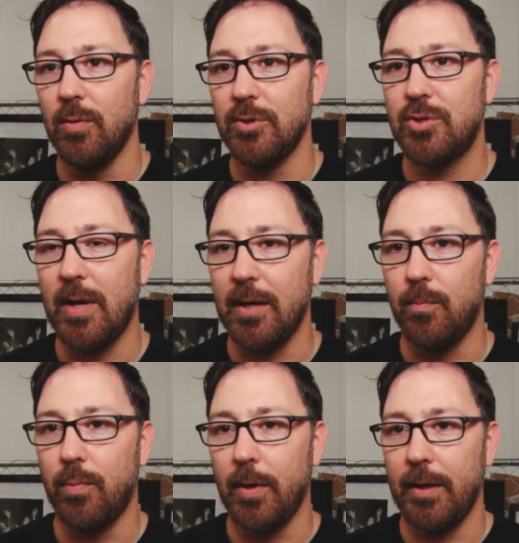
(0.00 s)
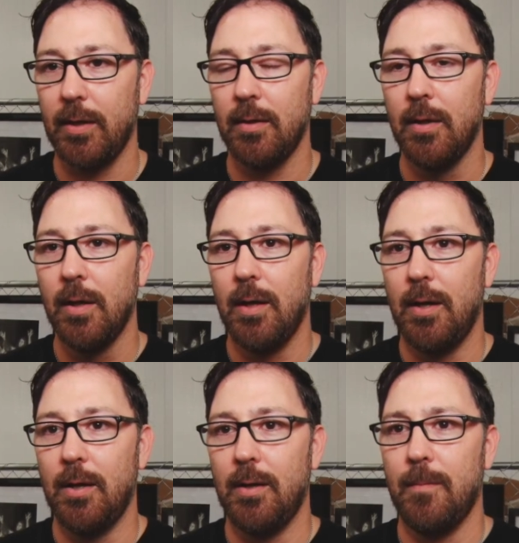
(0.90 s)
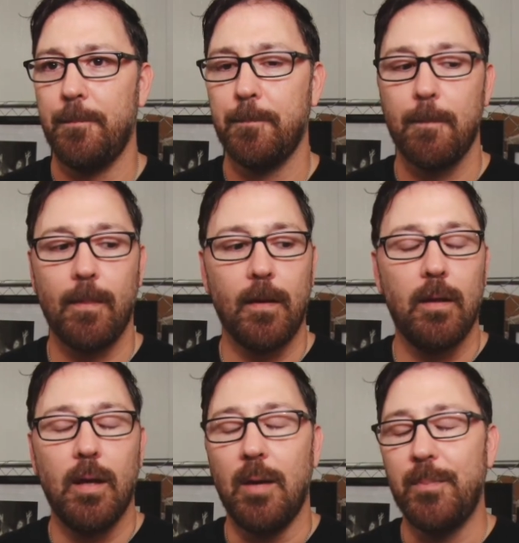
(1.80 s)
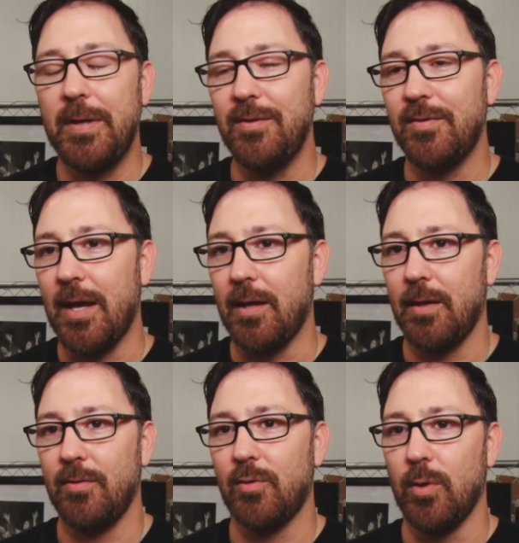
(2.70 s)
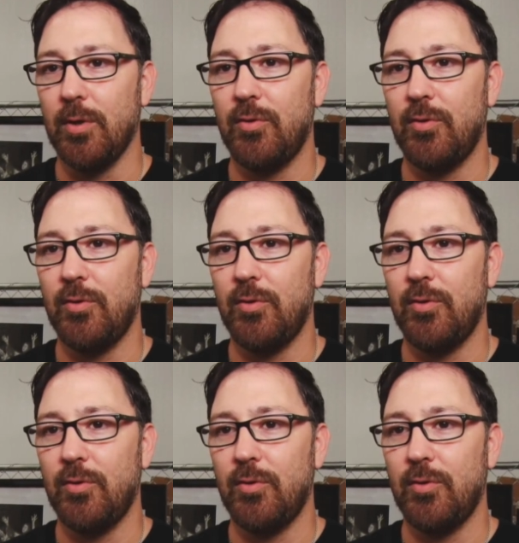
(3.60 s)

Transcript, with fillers: do is try to bring um, a piece that is going